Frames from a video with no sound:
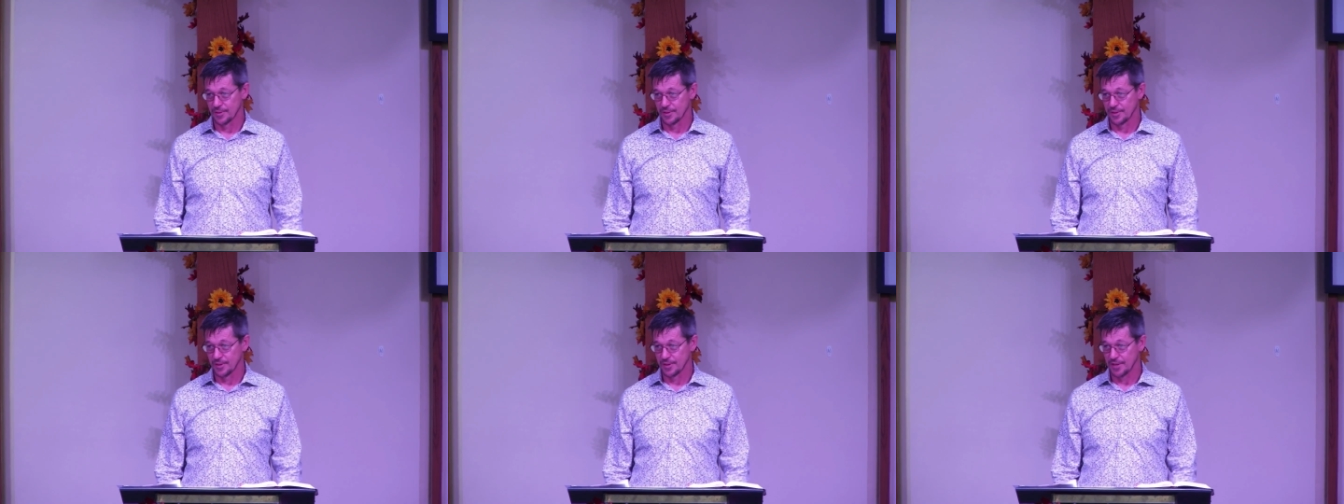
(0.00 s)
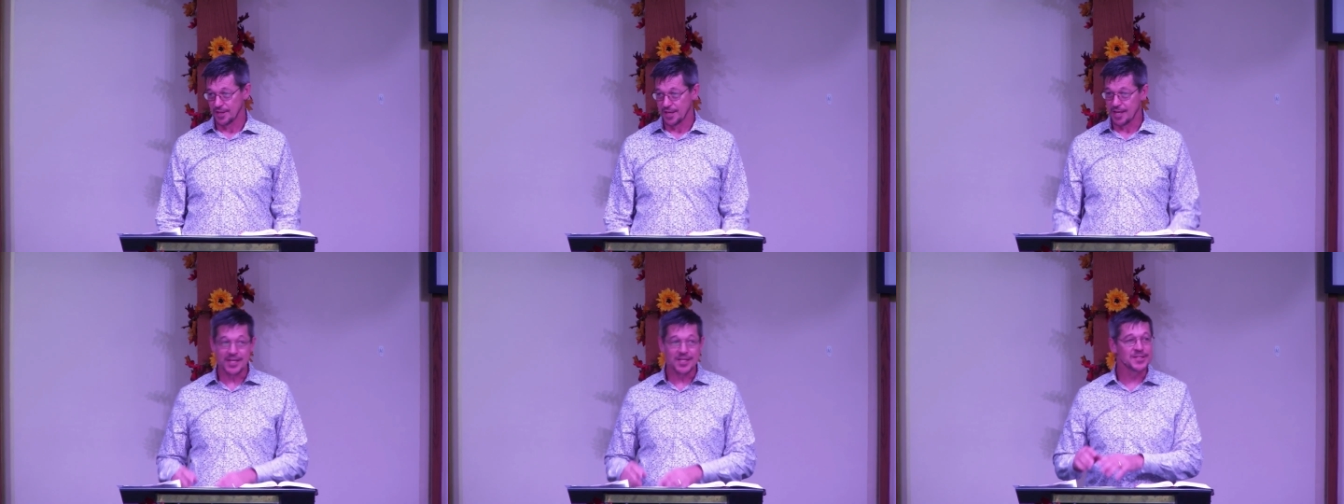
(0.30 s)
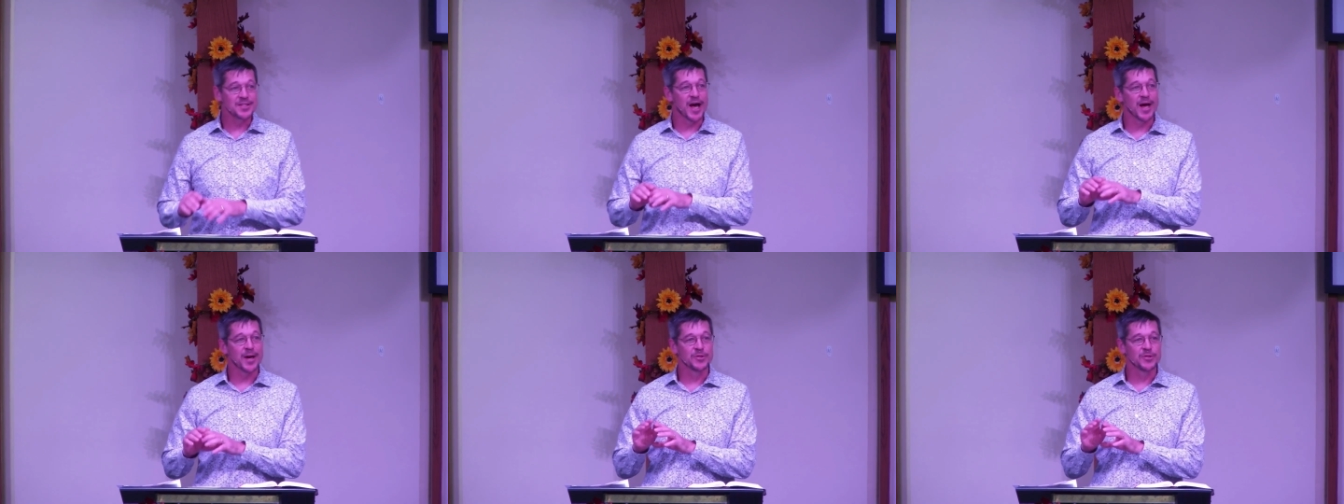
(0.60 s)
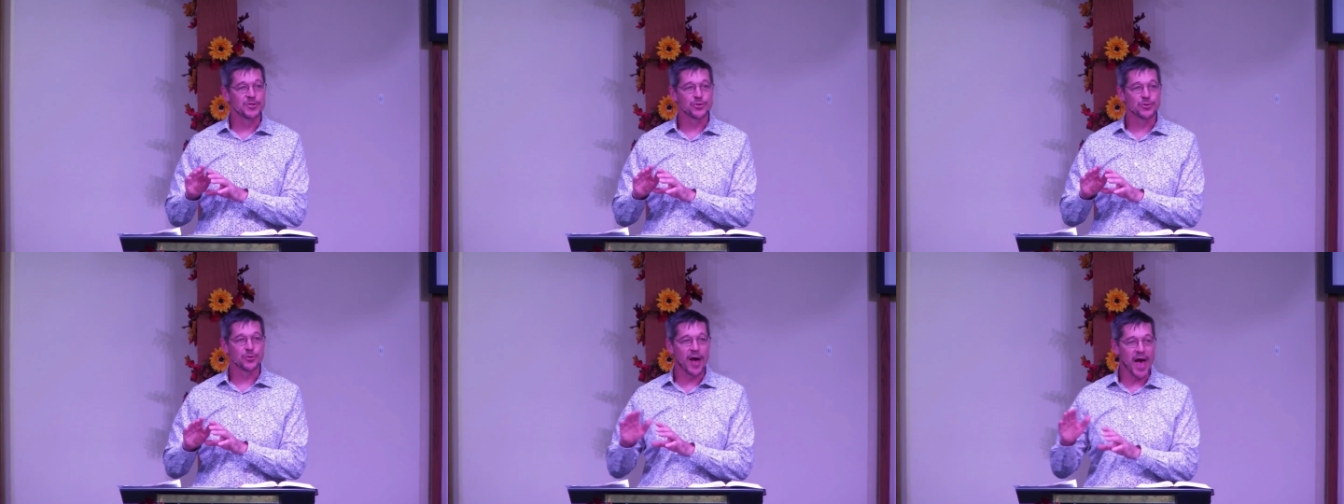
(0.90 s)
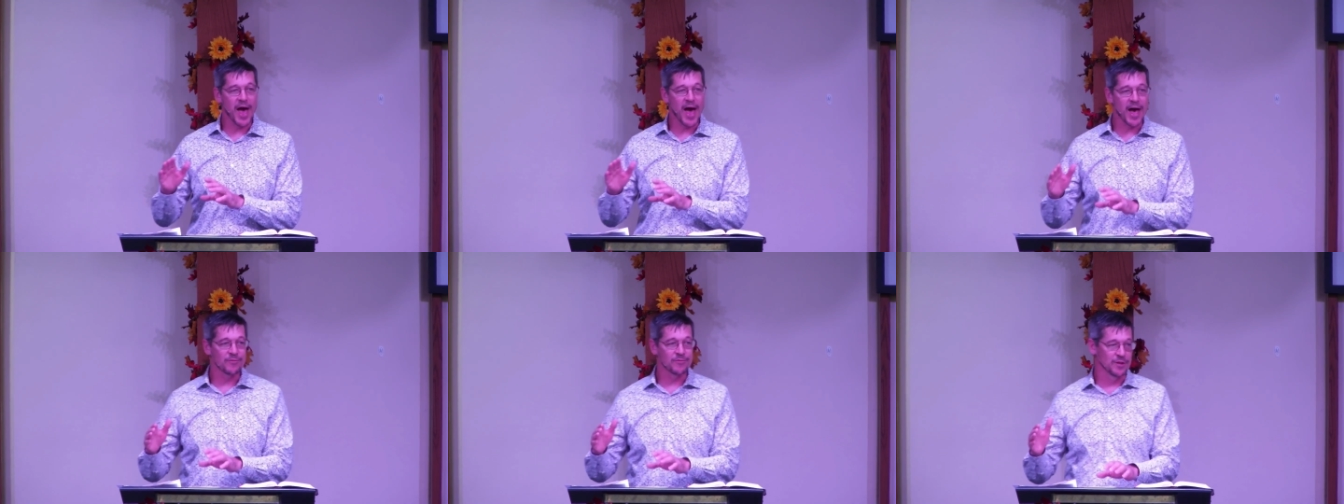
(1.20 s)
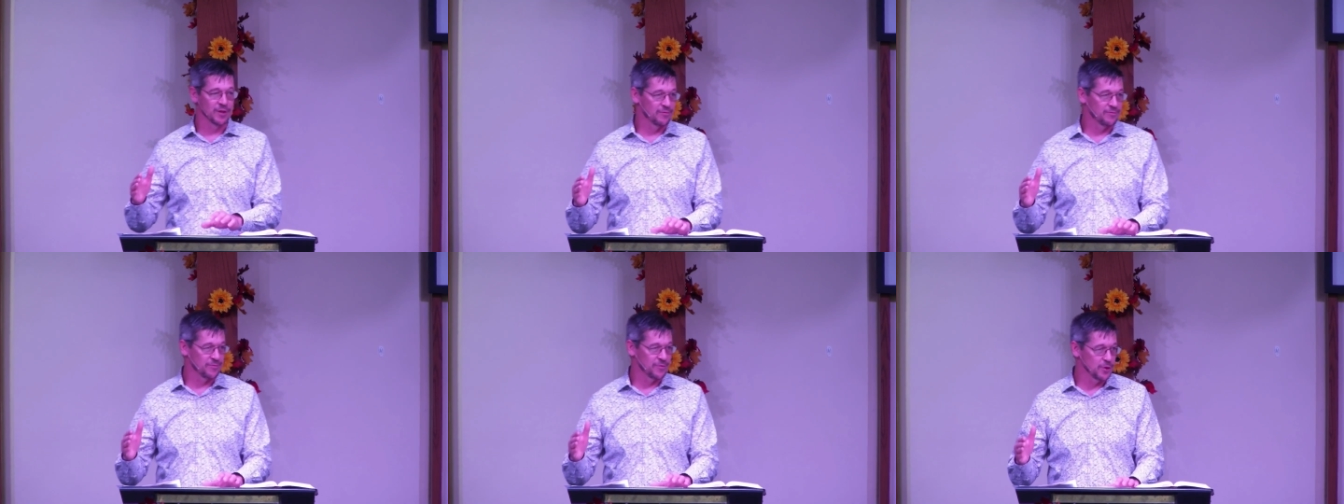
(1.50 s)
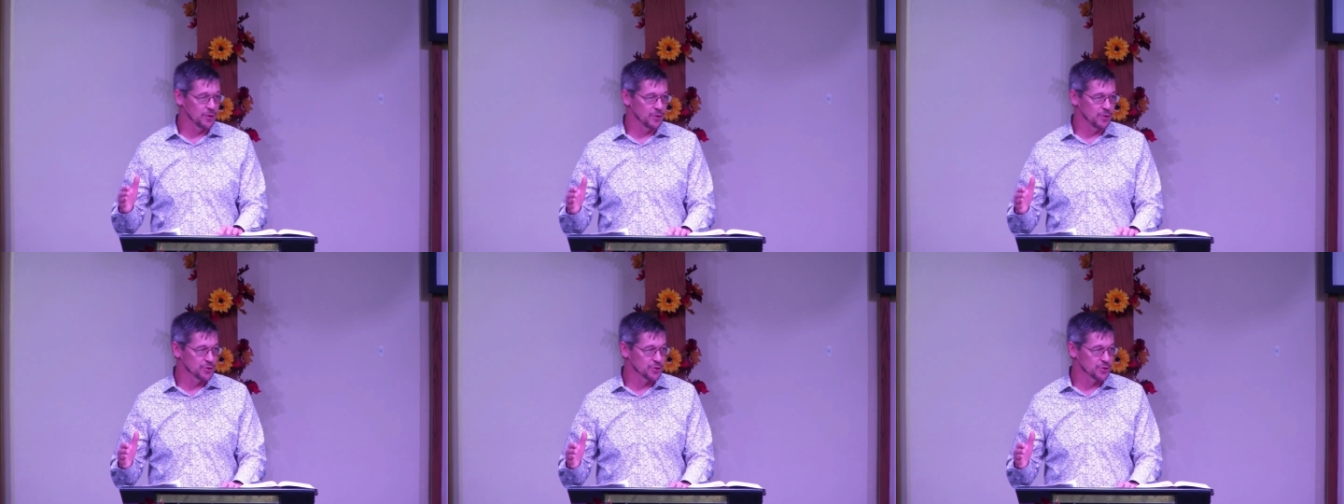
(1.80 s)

Any time that you'll have in the future,